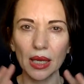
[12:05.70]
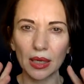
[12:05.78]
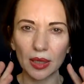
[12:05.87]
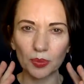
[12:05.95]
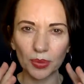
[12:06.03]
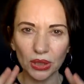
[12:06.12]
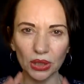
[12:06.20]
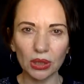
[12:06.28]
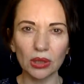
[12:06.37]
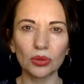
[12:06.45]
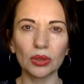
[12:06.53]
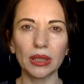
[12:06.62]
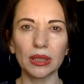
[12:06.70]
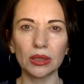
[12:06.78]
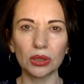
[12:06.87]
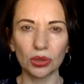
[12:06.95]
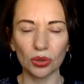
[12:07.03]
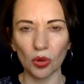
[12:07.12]
a particular
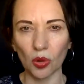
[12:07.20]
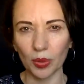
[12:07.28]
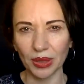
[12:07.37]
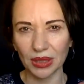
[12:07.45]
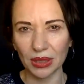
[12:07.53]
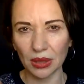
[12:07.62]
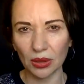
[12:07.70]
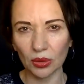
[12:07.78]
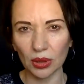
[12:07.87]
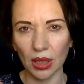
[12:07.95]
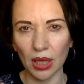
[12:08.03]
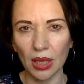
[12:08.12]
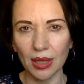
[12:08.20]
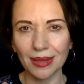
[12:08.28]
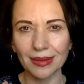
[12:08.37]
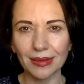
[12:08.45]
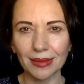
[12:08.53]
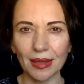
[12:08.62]
issue or particular
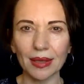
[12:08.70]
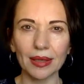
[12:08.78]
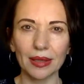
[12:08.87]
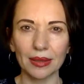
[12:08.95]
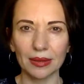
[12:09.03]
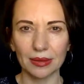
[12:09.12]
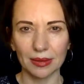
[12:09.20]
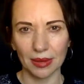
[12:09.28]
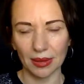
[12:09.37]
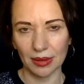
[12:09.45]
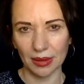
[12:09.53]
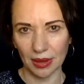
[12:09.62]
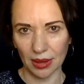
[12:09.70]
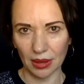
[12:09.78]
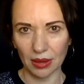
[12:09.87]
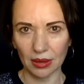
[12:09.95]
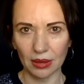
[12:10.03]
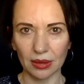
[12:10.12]
site that
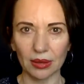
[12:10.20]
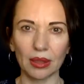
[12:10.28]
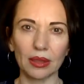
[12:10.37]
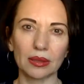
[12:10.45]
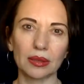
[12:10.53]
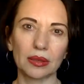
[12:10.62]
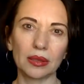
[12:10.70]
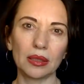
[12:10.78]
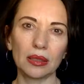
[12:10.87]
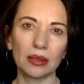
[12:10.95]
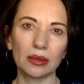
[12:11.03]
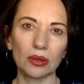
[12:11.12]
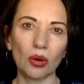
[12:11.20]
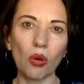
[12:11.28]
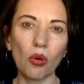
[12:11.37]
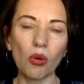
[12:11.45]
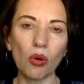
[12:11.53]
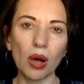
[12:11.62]
they start seeing,
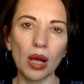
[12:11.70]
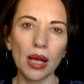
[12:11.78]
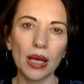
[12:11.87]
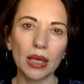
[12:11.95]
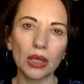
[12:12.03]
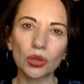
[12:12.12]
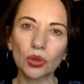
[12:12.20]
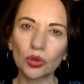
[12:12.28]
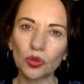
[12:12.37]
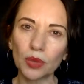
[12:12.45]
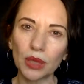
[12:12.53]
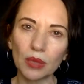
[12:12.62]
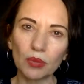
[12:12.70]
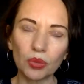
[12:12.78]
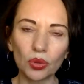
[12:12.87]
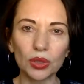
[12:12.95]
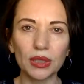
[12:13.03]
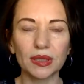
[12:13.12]
or it could be a
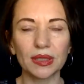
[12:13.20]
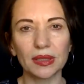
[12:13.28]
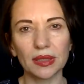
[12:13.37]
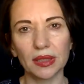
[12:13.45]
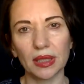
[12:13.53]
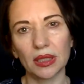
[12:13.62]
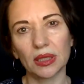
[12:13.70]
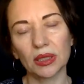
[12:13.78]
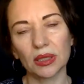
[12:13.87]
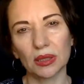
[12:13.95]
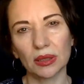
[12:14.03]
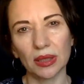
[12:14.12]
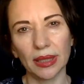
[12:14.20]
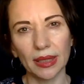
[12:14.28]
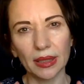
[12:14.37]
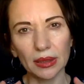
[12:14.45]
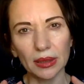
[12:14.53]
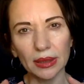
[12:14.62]
body sensation like
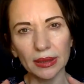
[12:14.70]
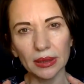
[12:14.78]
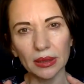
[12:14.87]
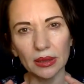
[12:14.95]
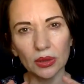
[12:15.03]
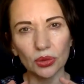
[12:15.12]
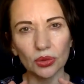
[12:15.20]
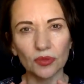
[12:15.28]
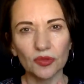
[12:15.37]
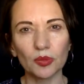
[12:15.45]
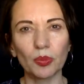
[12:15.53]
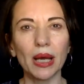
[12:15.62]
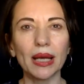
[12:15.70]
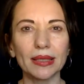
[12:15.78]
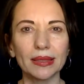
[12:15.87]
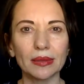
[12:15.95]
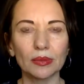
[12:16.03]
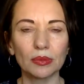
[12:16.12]
a little sort of
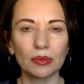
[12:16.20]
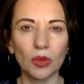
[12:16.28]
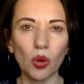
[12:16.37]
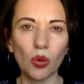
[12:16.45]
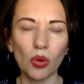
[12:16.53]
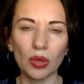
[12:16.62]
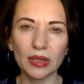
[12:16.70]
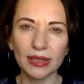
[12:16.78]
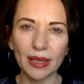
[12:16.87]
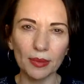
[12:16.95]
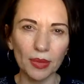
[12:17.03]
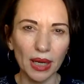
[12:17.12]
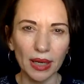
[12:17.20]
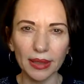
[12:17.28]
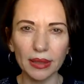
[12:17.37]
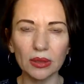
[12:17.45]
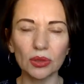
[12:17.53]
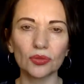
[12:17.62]
spasm or some
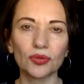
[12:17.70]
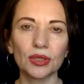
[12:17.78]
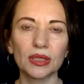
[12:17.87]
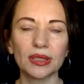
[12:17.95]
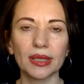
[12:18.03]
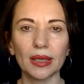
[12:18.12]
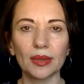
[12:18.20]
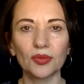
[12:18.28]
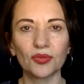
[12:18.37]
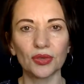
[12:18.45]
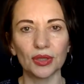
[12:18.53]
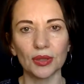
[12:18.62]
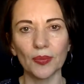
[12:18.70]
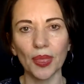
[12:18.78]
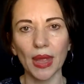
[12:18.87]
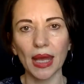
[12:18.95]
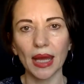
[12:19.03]
kind of a discomfort,